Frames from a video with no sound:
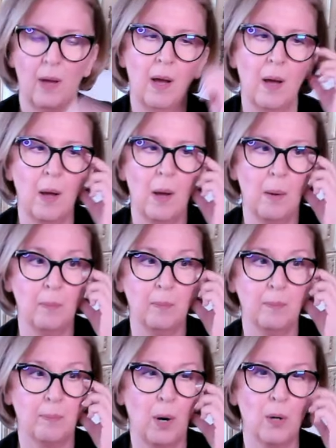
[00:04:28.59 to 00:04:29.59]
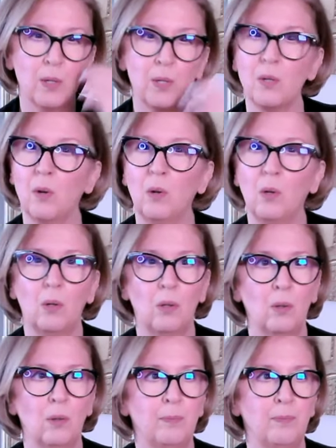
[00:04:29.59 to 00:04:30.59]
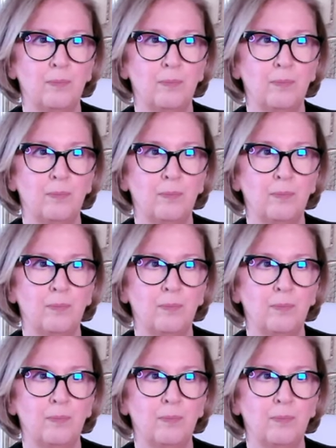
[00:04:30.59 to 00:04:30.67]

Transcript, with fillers: um, personal